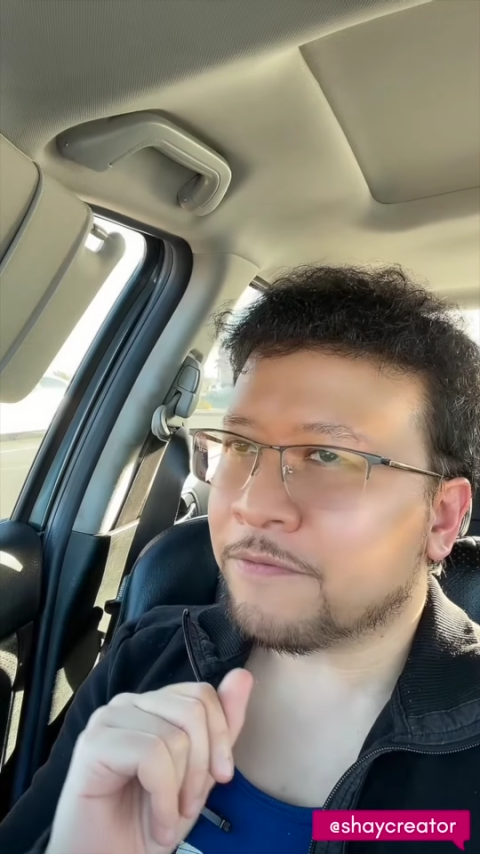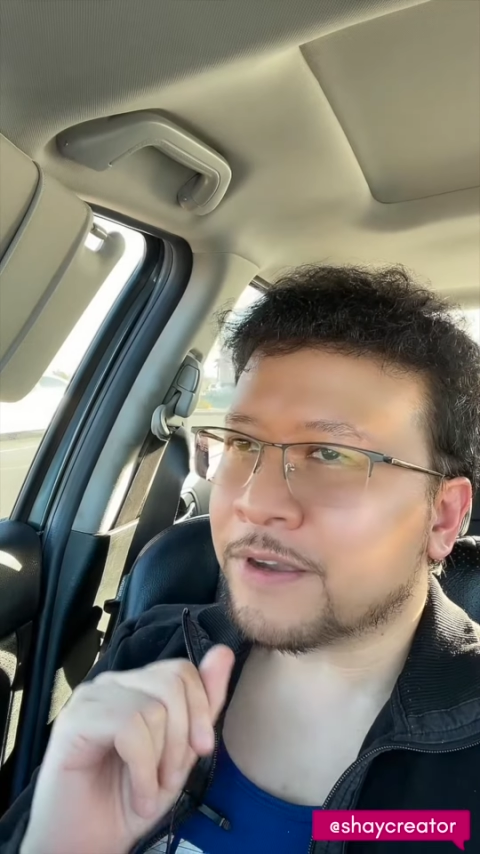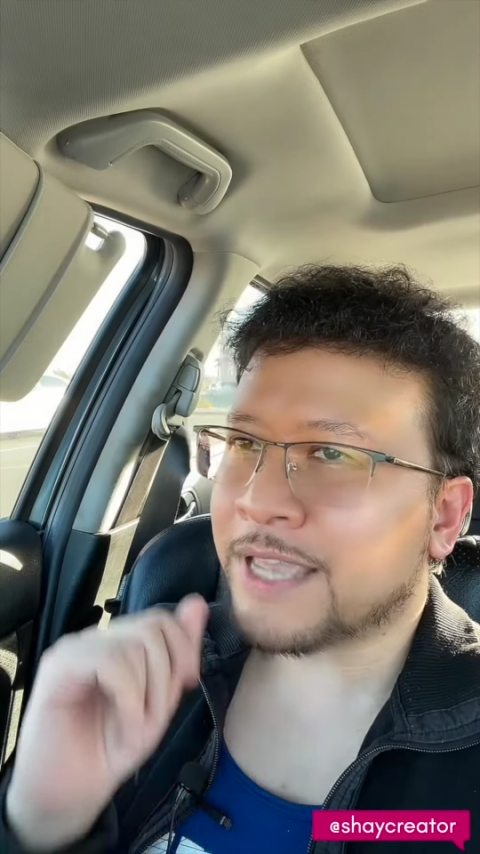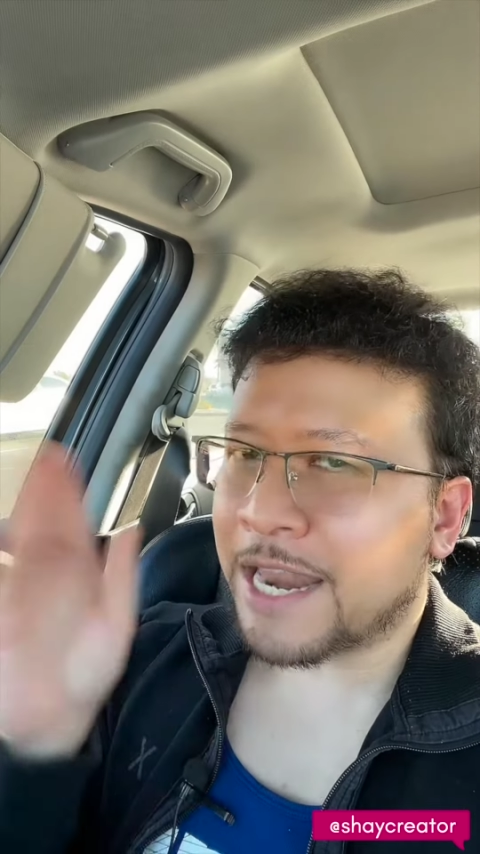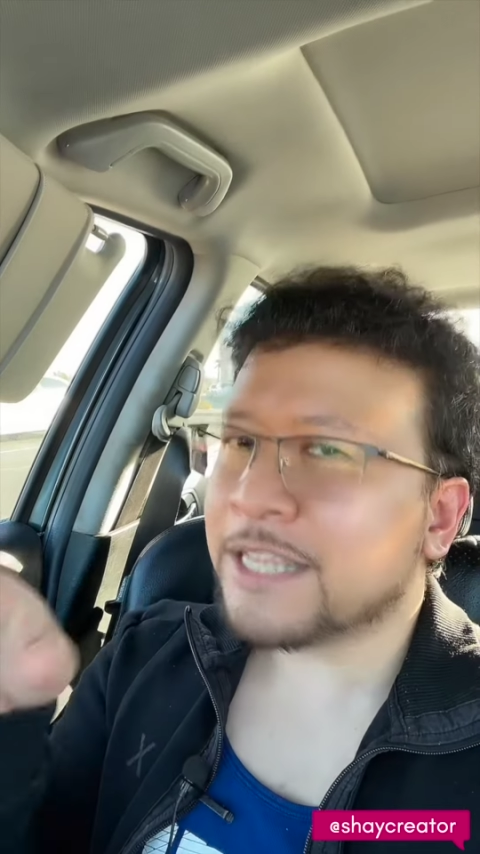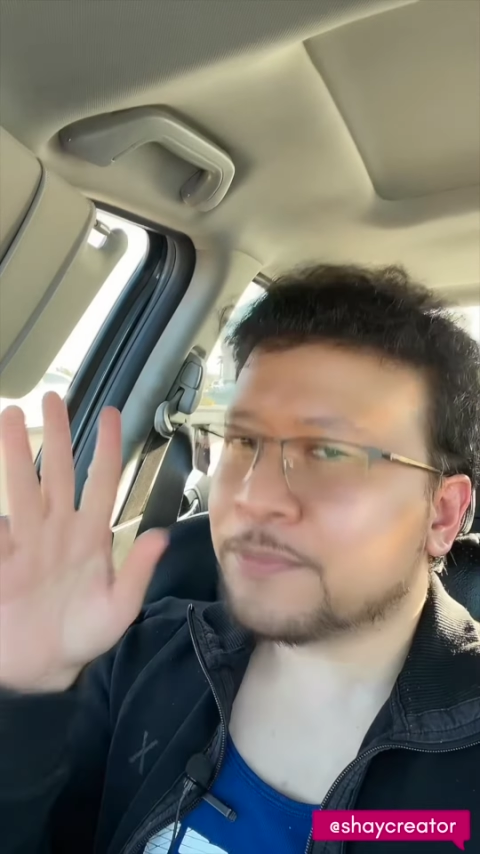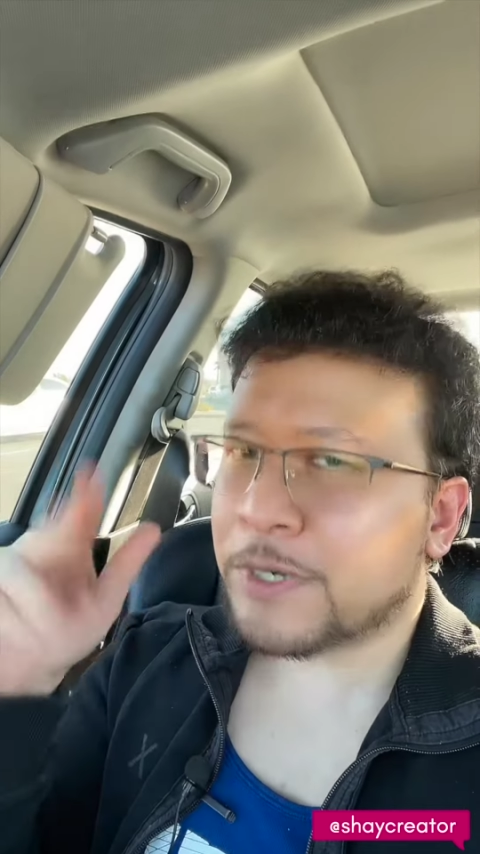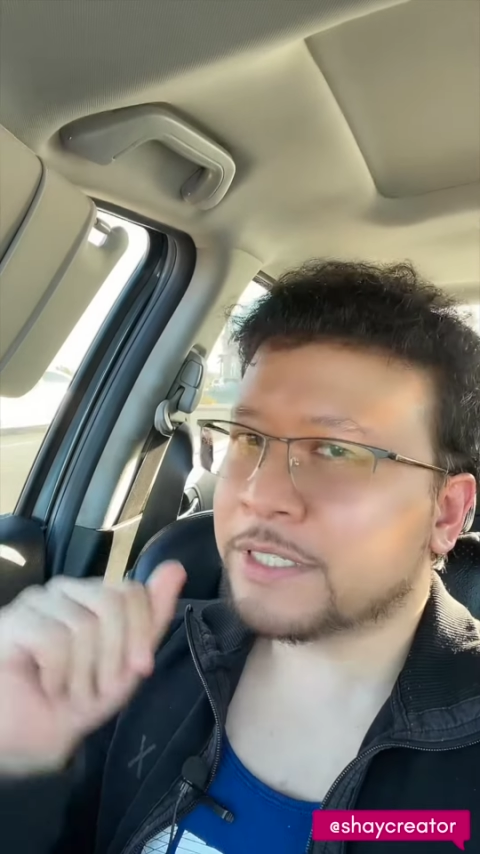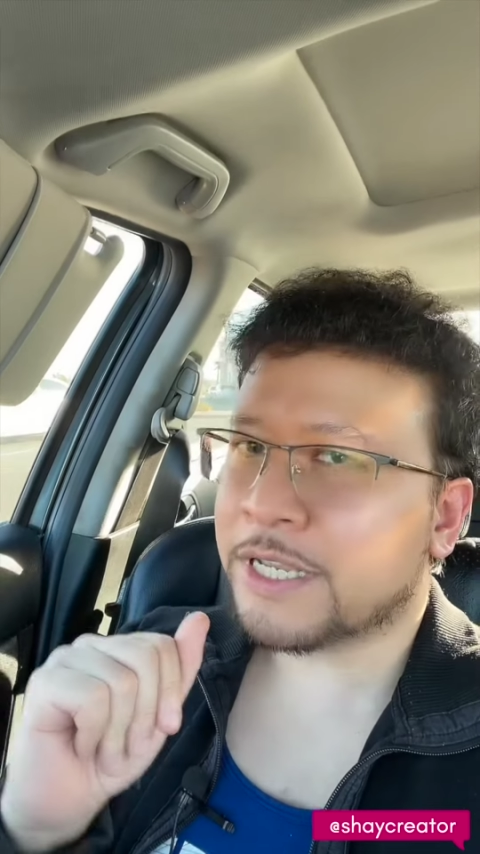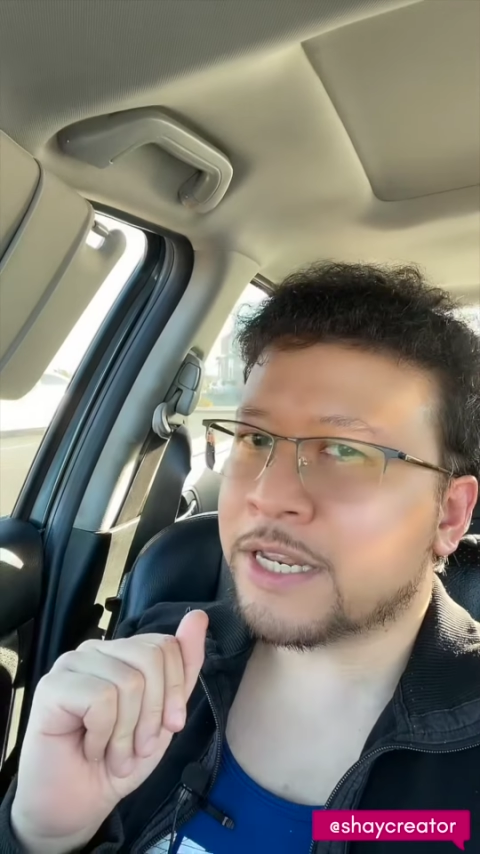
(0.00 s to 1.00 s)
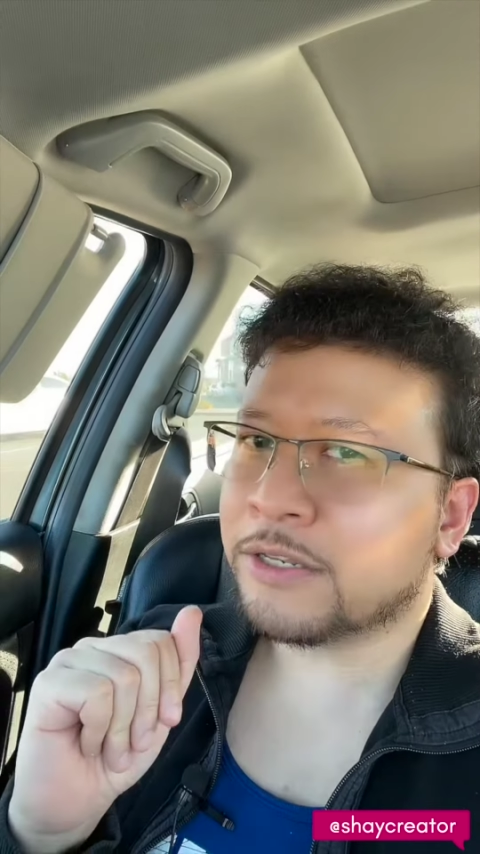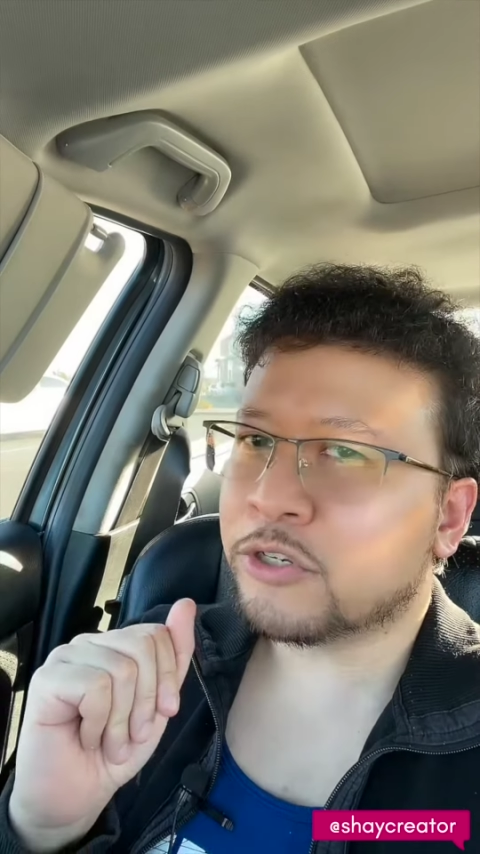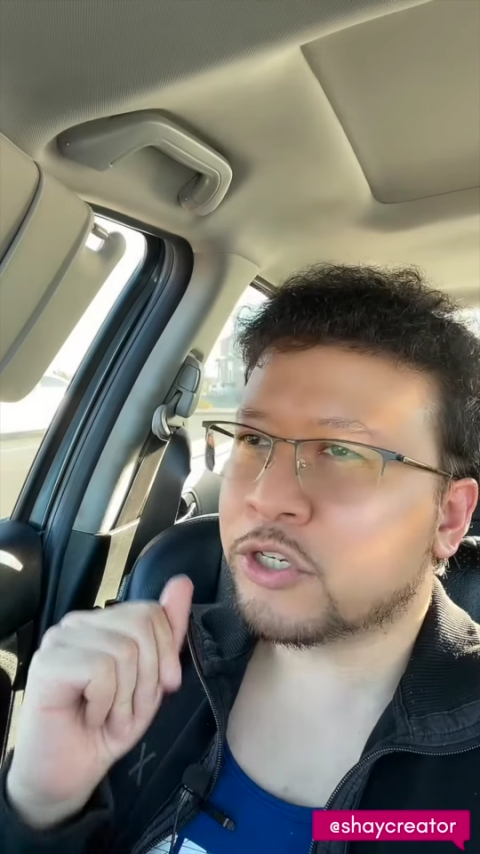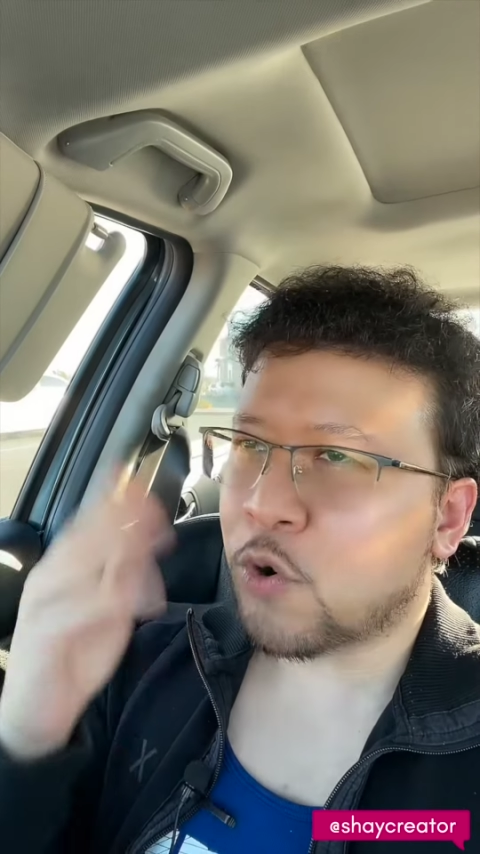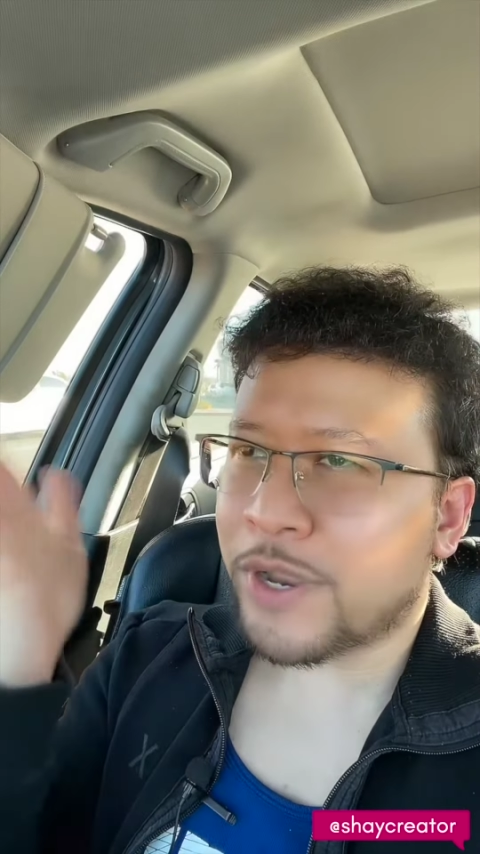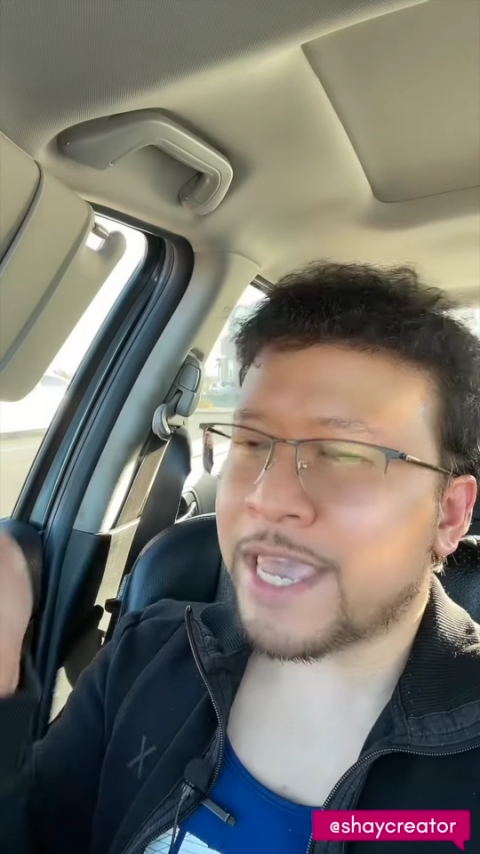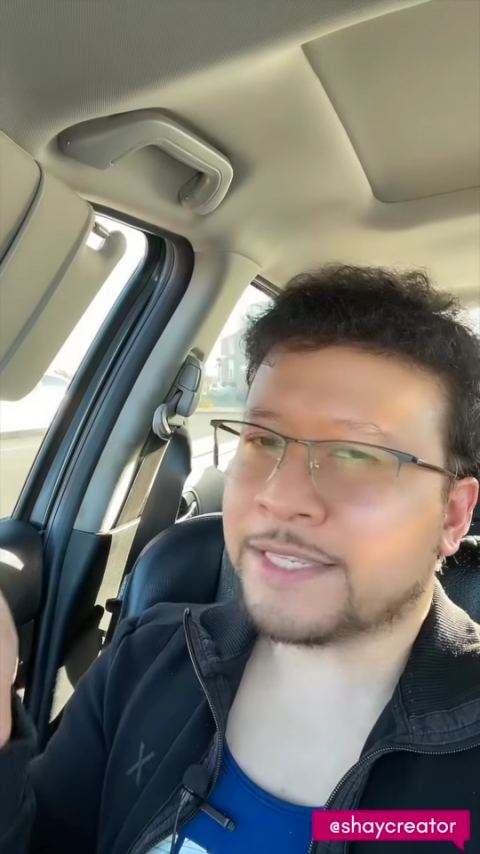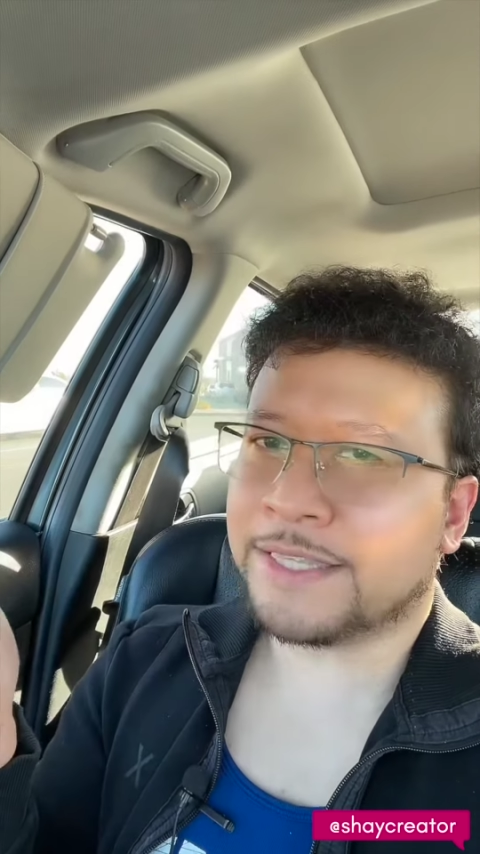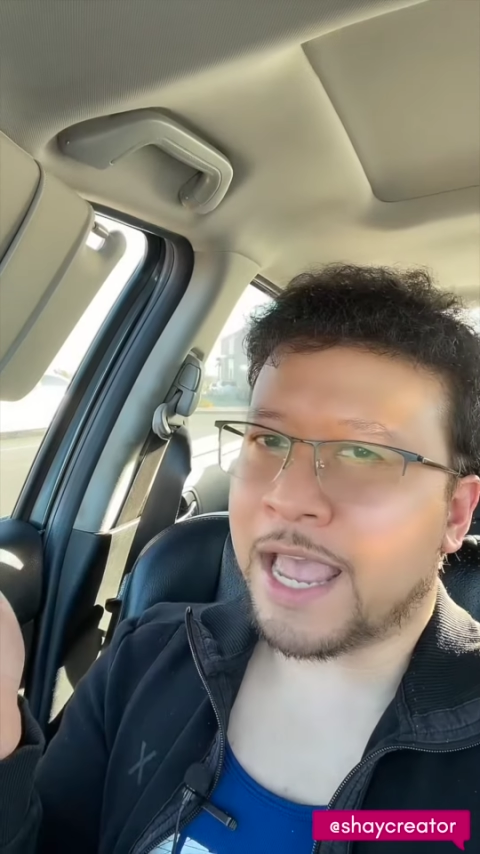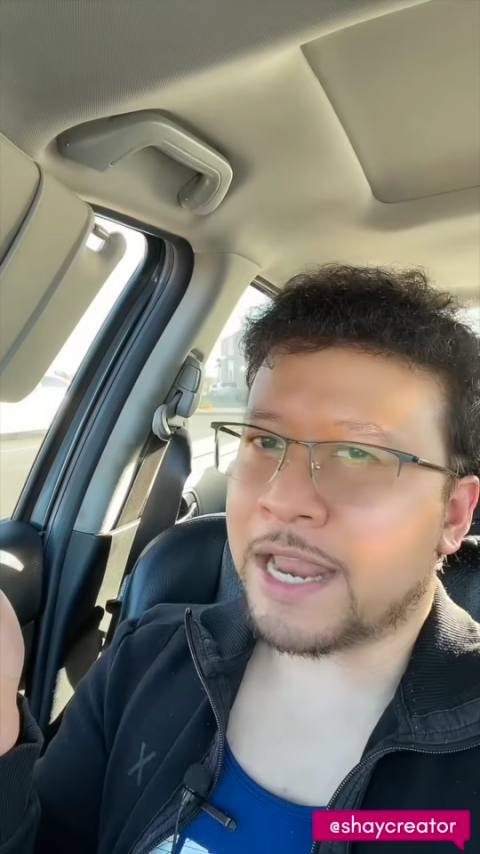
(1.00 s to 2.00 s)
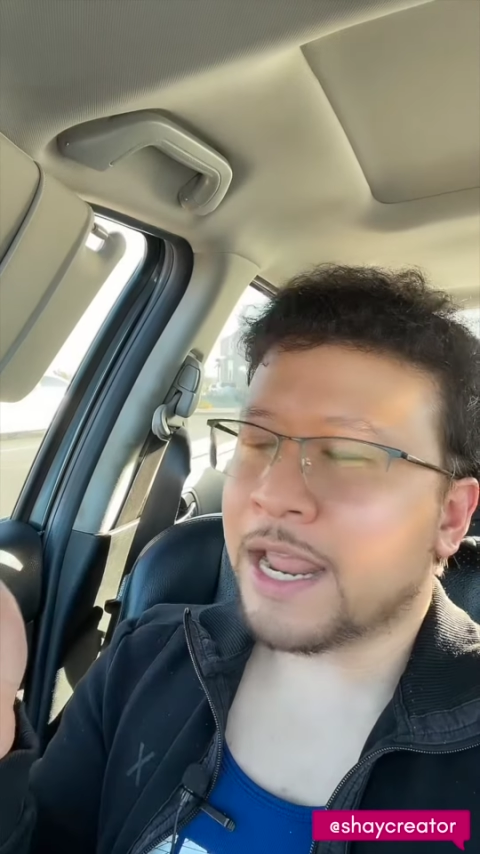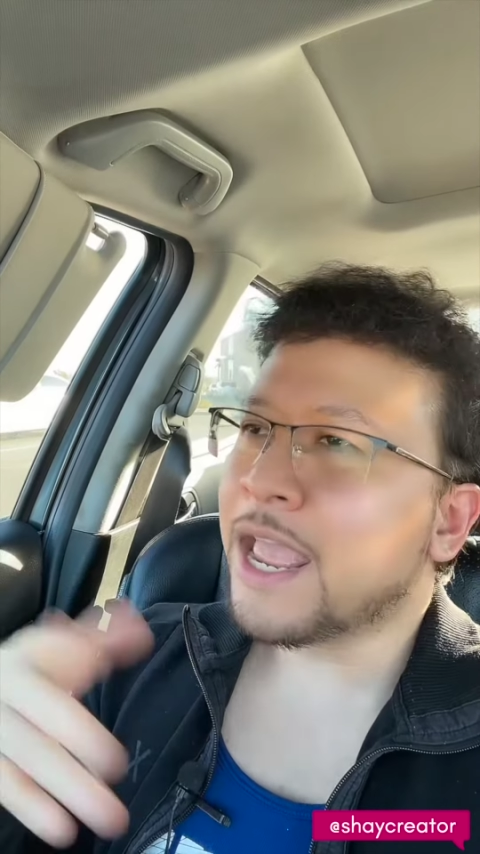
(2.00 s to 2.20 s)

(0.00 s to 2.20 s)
Can this person showcase that?